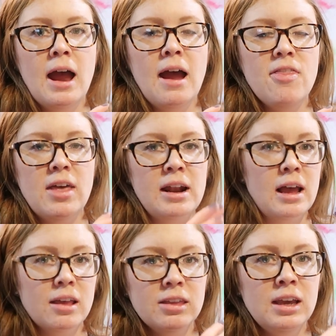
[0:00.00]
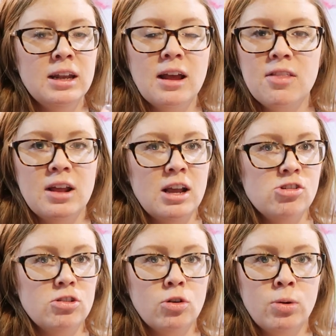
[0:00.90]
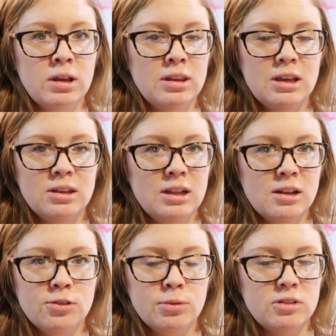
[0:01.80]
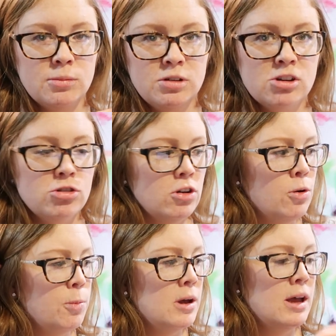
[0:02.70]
and then I clean, and then I just quickly clean this with some dish soap